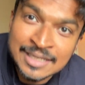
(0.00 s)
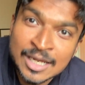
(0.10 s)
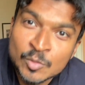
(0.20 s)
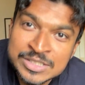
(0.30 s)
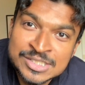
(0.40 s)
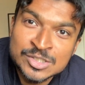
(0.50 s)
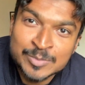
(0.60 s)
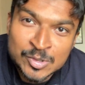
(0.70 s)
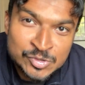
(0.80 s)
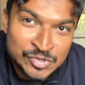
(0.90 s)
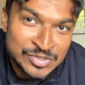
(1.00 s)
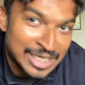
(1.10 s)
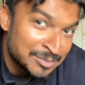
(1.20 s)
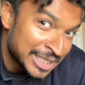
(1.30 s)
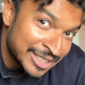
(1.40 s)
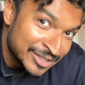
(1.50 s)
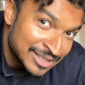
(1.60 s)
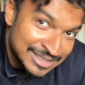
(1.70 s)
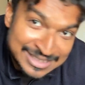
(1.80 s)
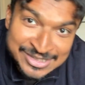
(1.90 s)
I wasn't supposed to style my hair
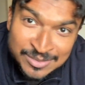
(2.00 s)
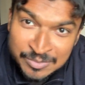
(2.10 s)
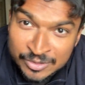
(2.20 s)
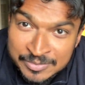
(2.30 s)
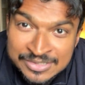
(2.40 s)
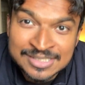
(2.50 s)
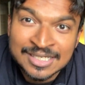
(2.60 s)
like this on purpose.